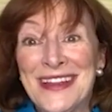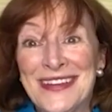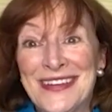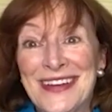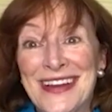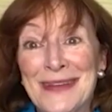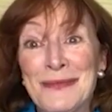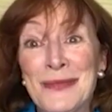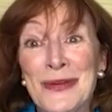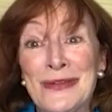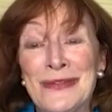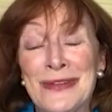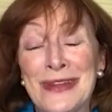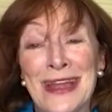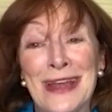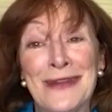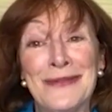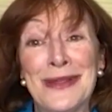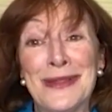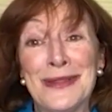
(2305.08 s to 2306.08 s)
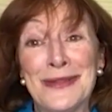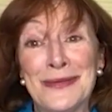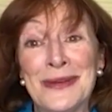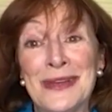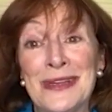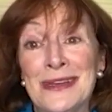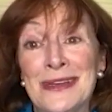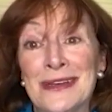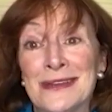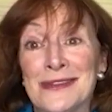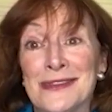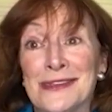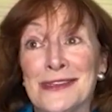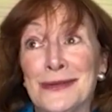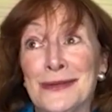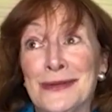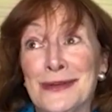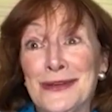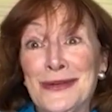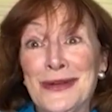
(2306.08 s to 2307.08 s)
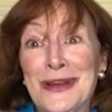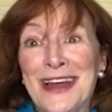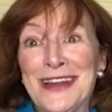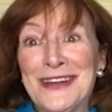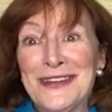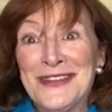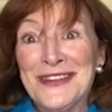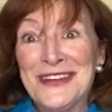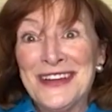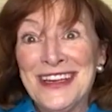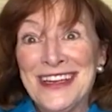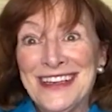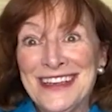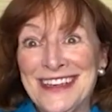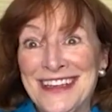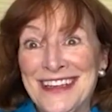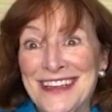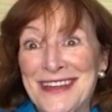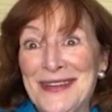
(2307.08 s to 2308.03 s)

right? Moving every 3 years to a new country,